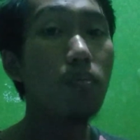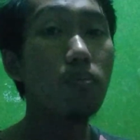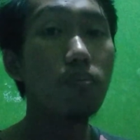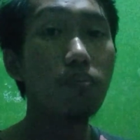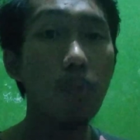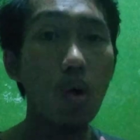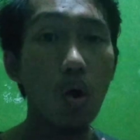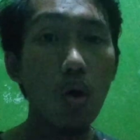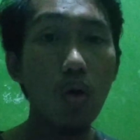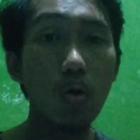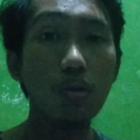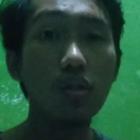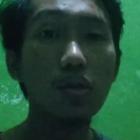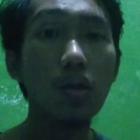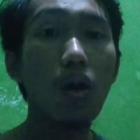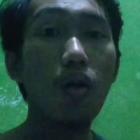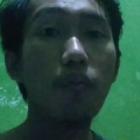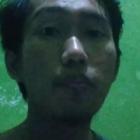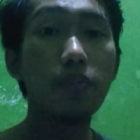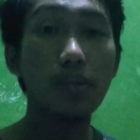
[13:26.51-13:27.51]
broad
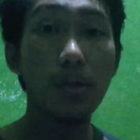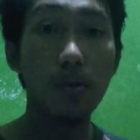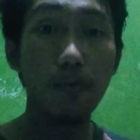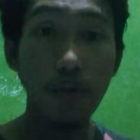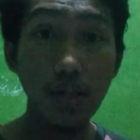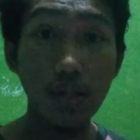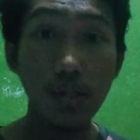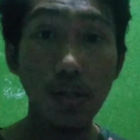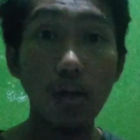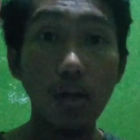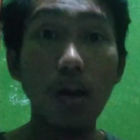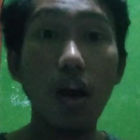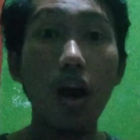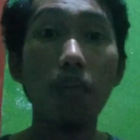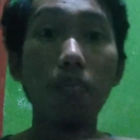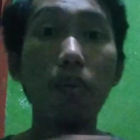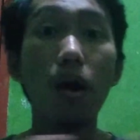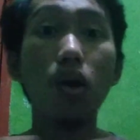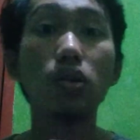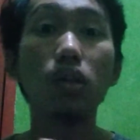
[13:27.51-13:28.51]
observation
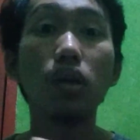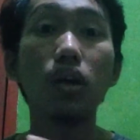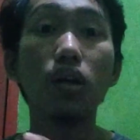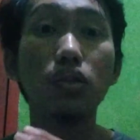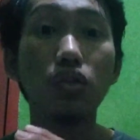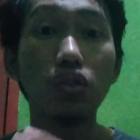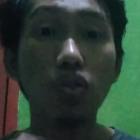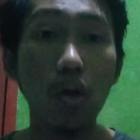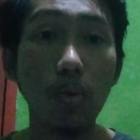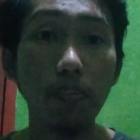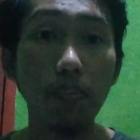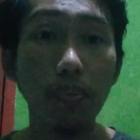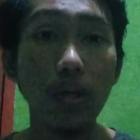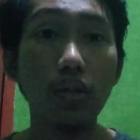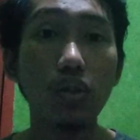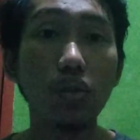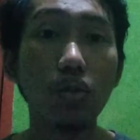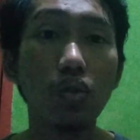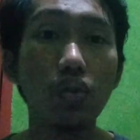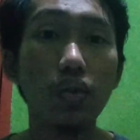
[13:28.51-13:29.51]
about
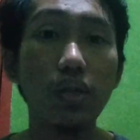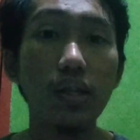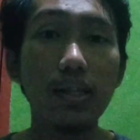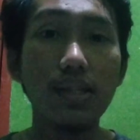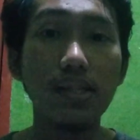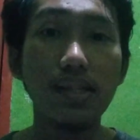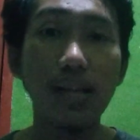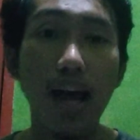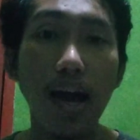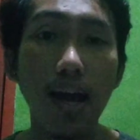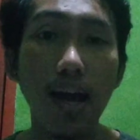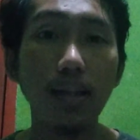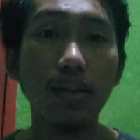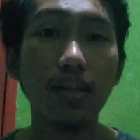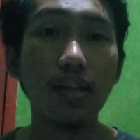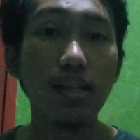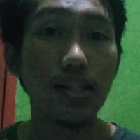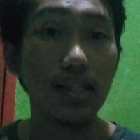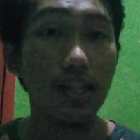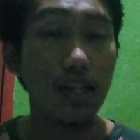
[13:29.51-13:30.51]
topic to detailed
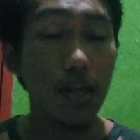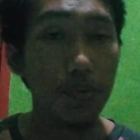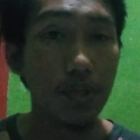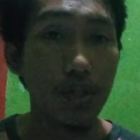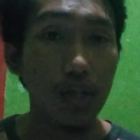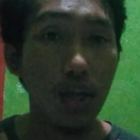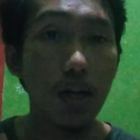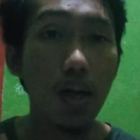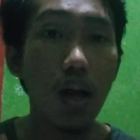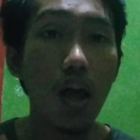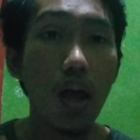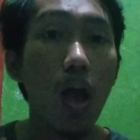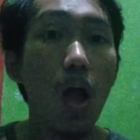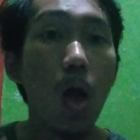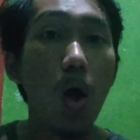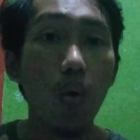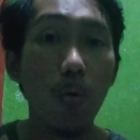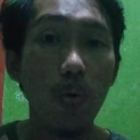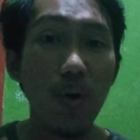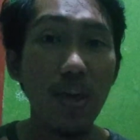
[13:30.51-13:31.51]
description
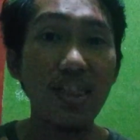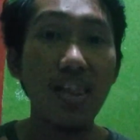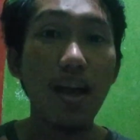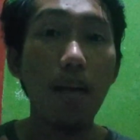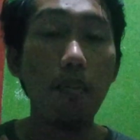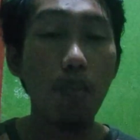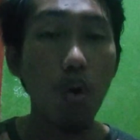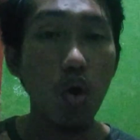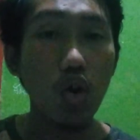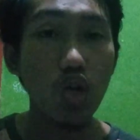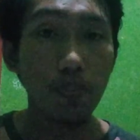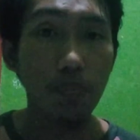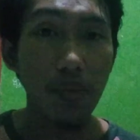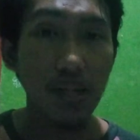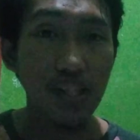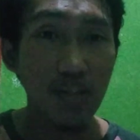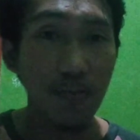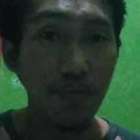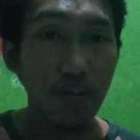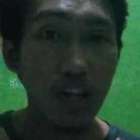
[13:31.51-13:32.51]
with more
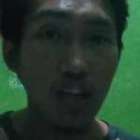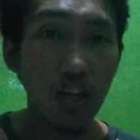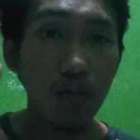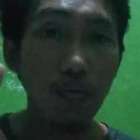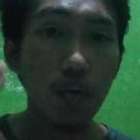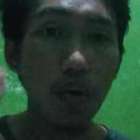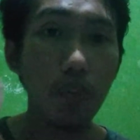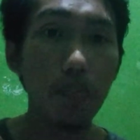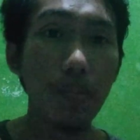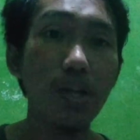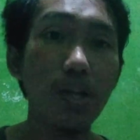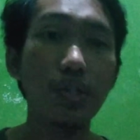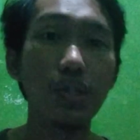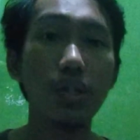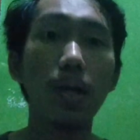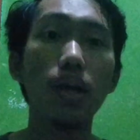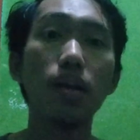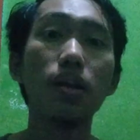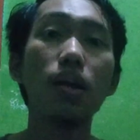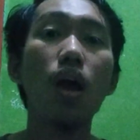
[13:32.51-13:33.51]
specific
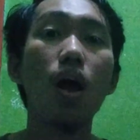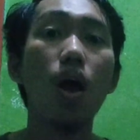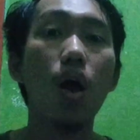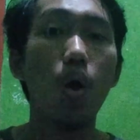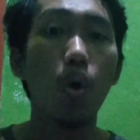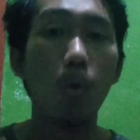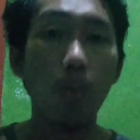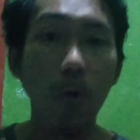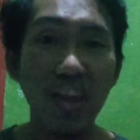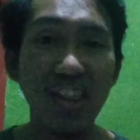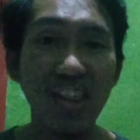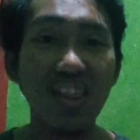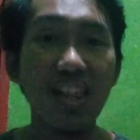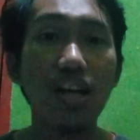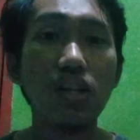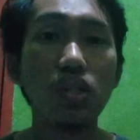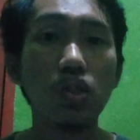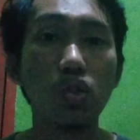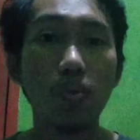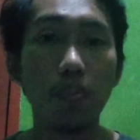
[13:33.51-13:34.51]
information with
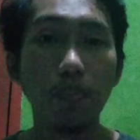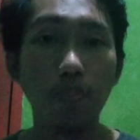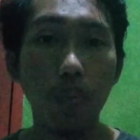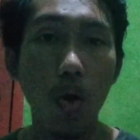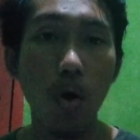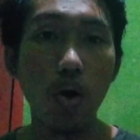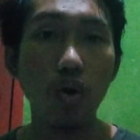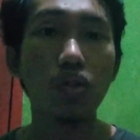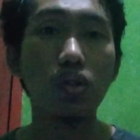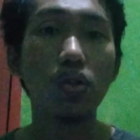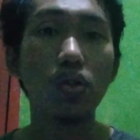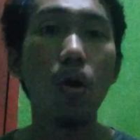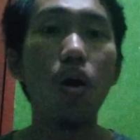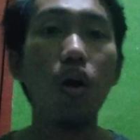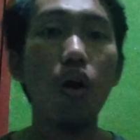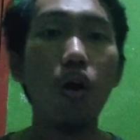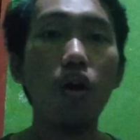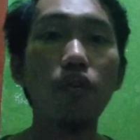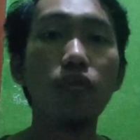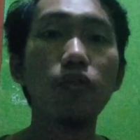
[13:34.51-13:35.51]
support
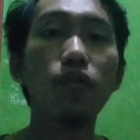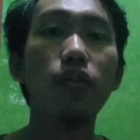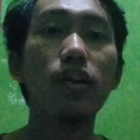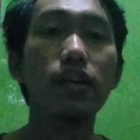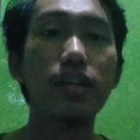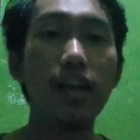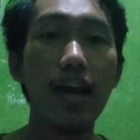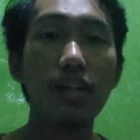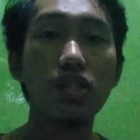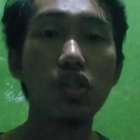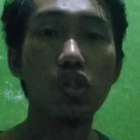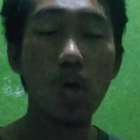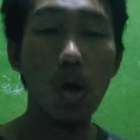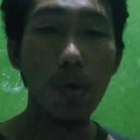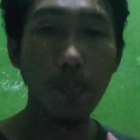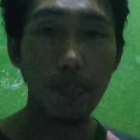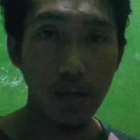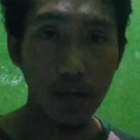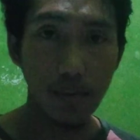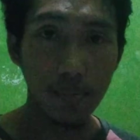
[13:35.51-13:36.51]
of that
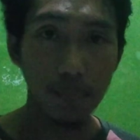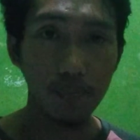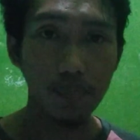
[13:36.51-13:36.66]
topic.